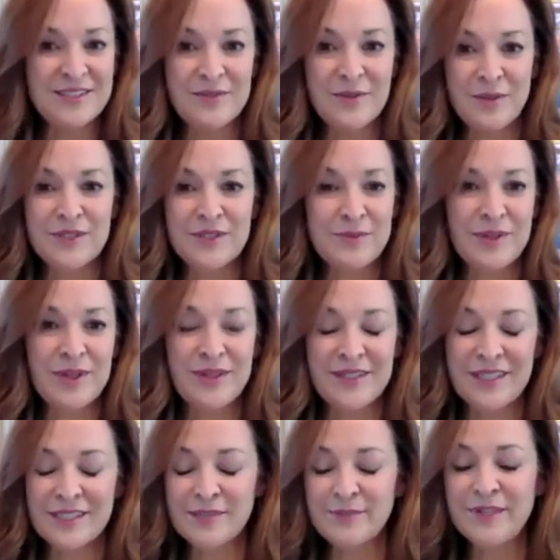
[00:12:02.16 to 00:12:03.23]
of course, with all the
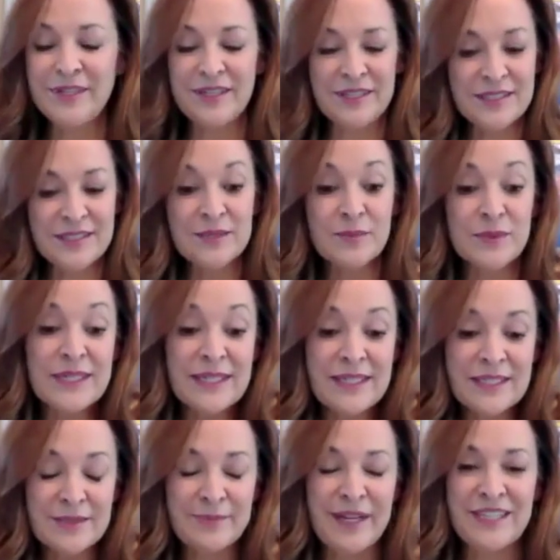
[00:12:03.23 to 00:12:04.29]
experience, is reading
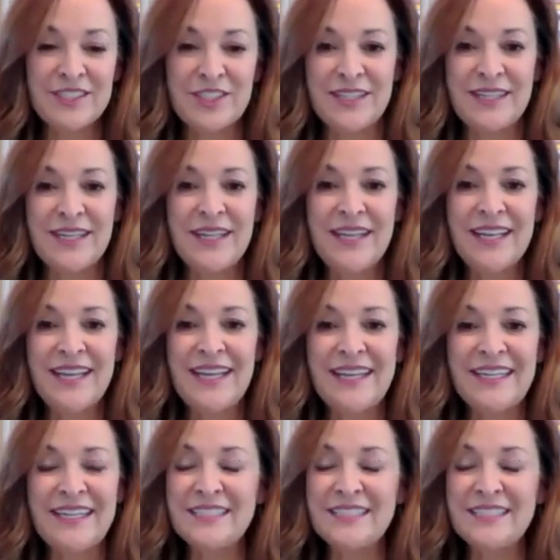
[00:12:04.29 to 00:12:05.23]
his patient, and he